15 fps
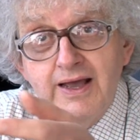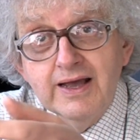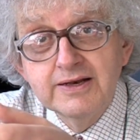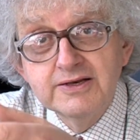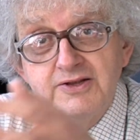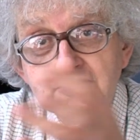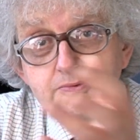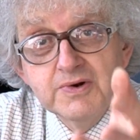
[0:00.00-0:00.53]

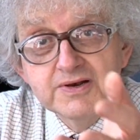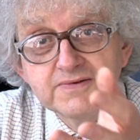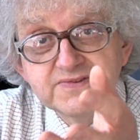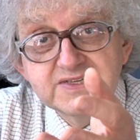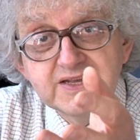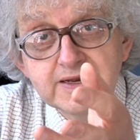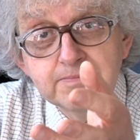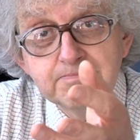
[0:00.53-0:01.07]
And you will have
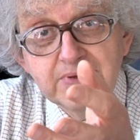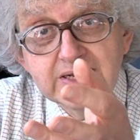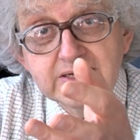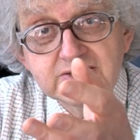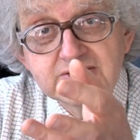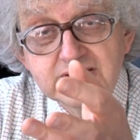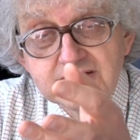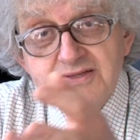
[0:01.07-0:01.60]
seen
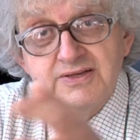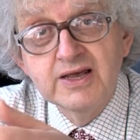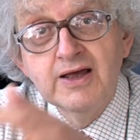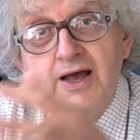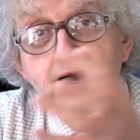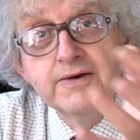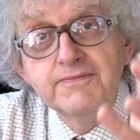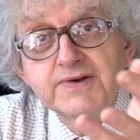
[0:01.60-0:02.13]
pictures
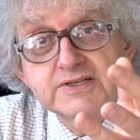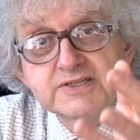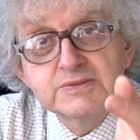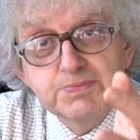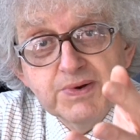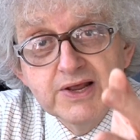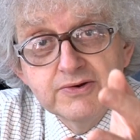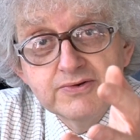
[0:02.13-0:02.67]
of
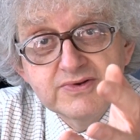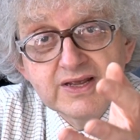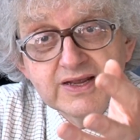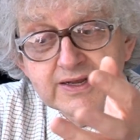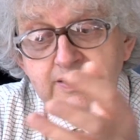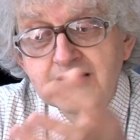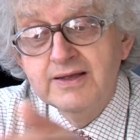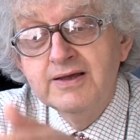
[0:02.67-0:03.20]

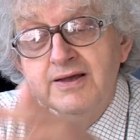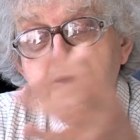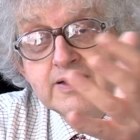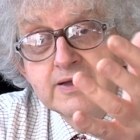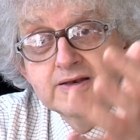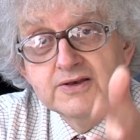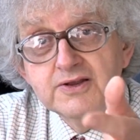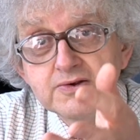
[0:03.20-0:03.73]
exploding
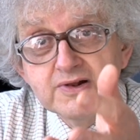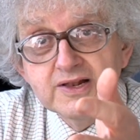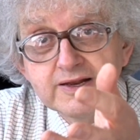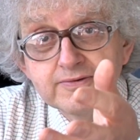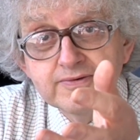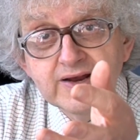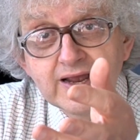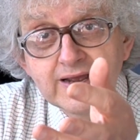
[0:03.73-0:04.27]

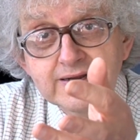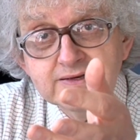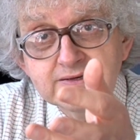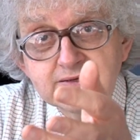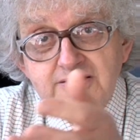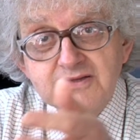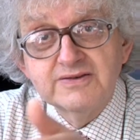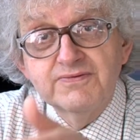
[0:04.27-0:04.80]
nuclear
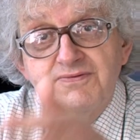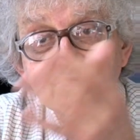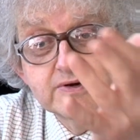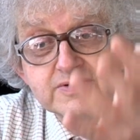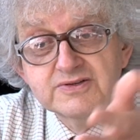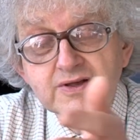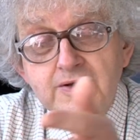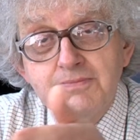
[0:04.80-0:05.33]
reactors, for
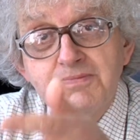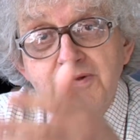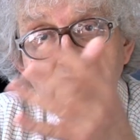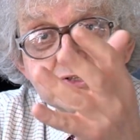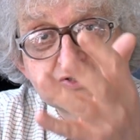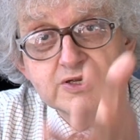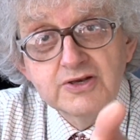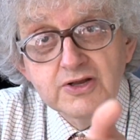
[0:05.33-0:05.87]
example,
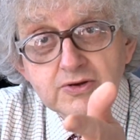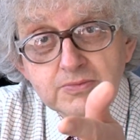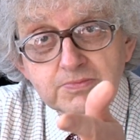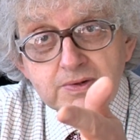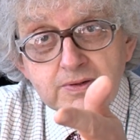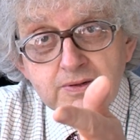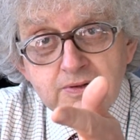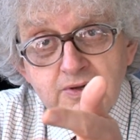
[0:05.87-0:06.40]

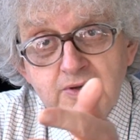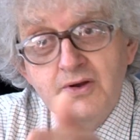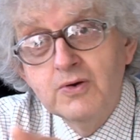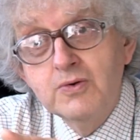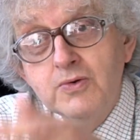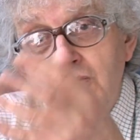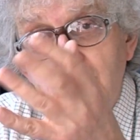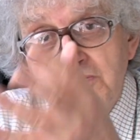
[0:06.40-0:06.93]
Chernobyl,
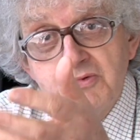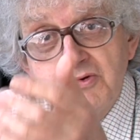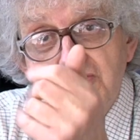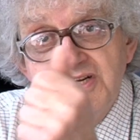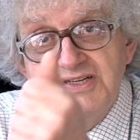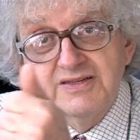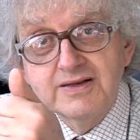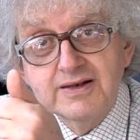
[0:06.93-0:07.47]
or more
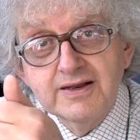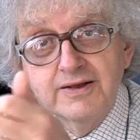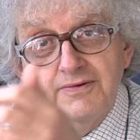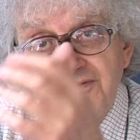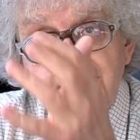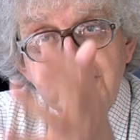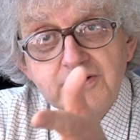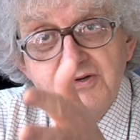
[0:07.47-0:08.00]
recently at
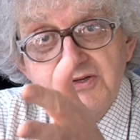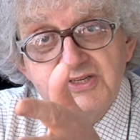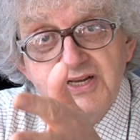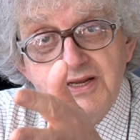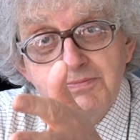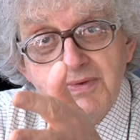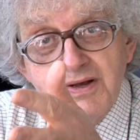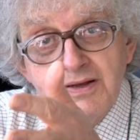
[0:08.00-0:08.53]

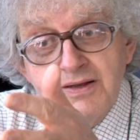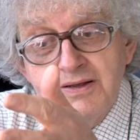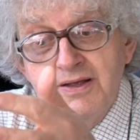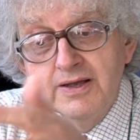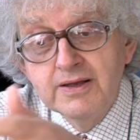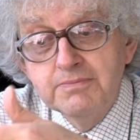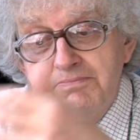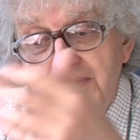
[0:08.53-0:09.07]
Fukushima,
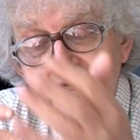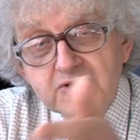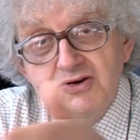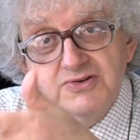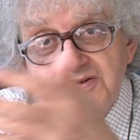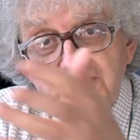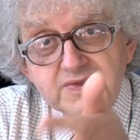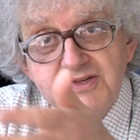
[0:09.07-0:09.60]

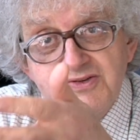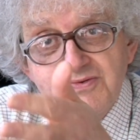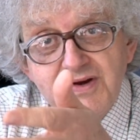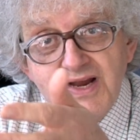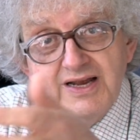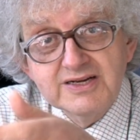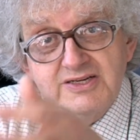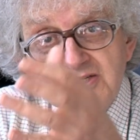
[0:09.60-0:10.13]
because of this
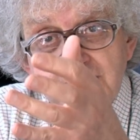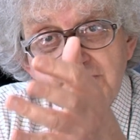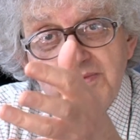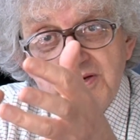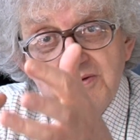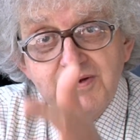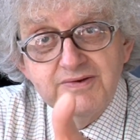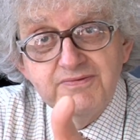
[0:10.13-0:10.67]
reaction
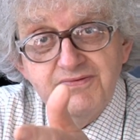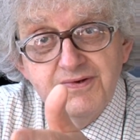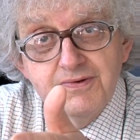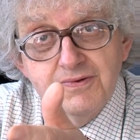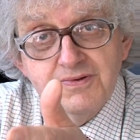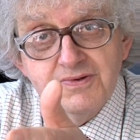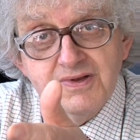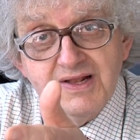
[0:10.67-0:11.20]
between
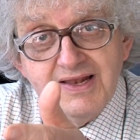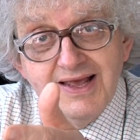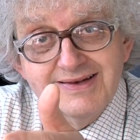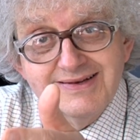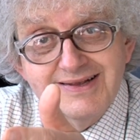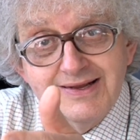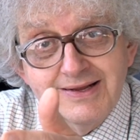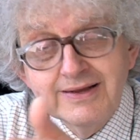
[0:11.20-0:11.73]
fuel
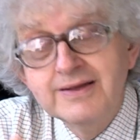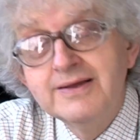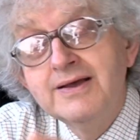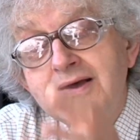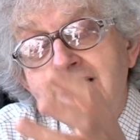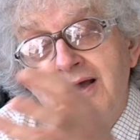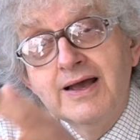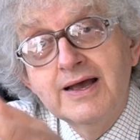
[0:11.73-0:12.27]
cladding
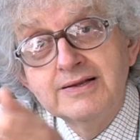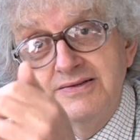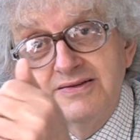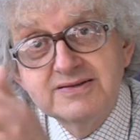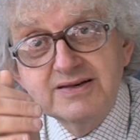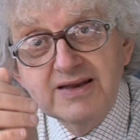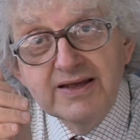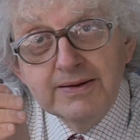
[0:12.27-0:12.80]
and
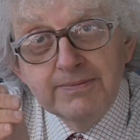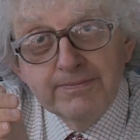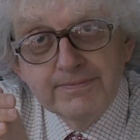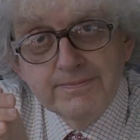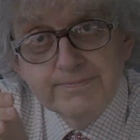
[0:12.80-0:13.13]
steam.